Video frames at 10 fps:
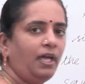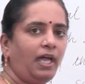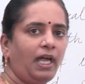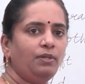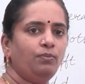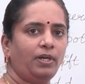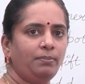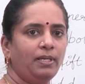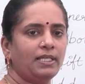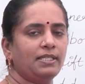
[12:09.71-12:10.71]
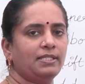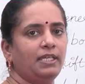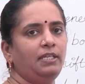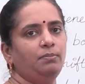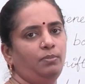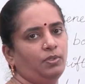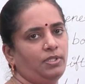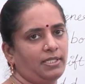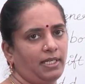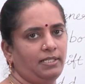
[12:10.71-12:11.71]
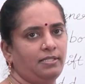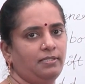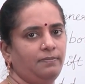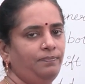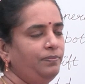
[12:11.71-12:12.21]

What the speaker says: Add 1 by 16 both the sides.